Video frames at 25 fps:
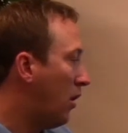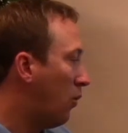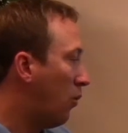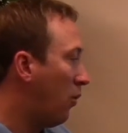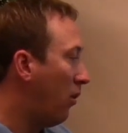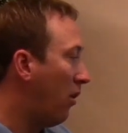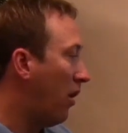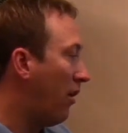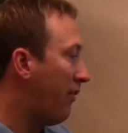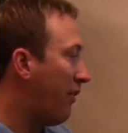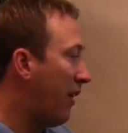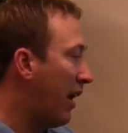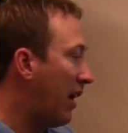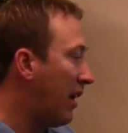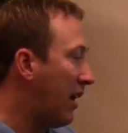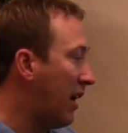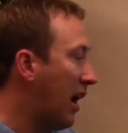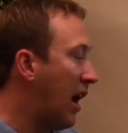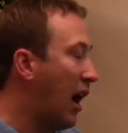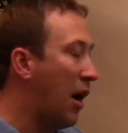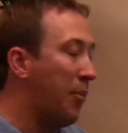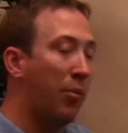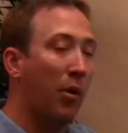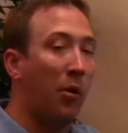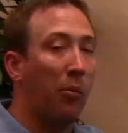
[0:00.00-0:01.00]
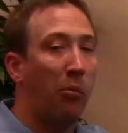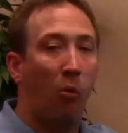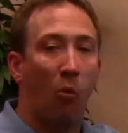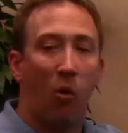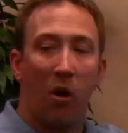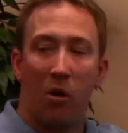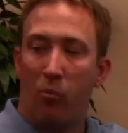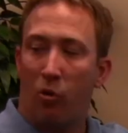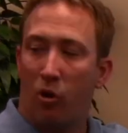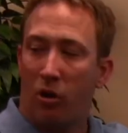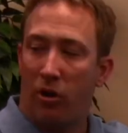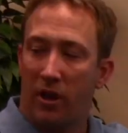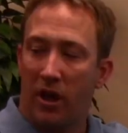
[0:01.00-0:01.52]
we'll have Andy hop up
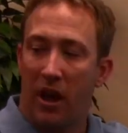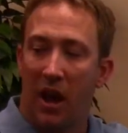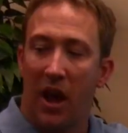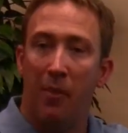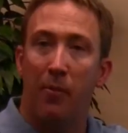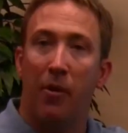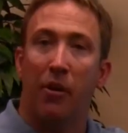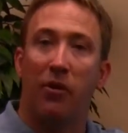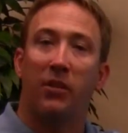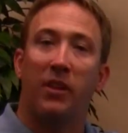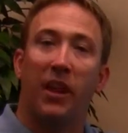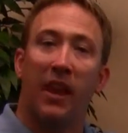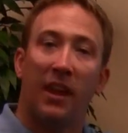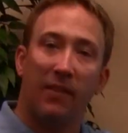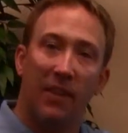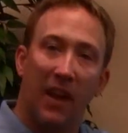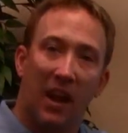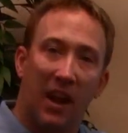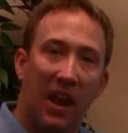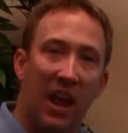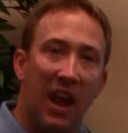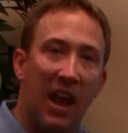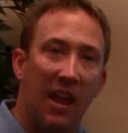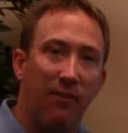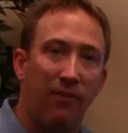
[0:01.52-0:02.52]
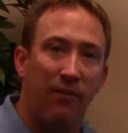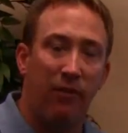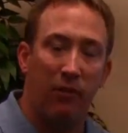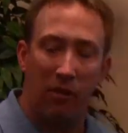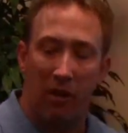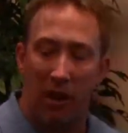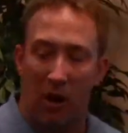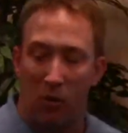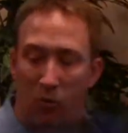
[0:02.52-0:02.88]
one more time. I'll take that handful